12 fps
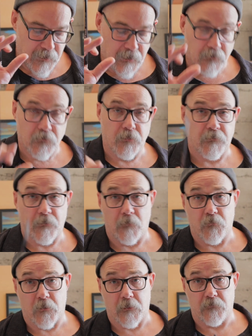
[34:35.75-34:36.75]
into the
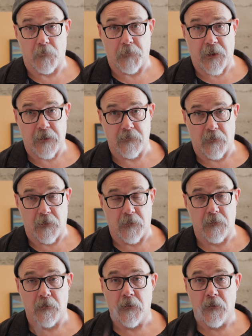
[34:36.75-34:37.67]
subject of a painting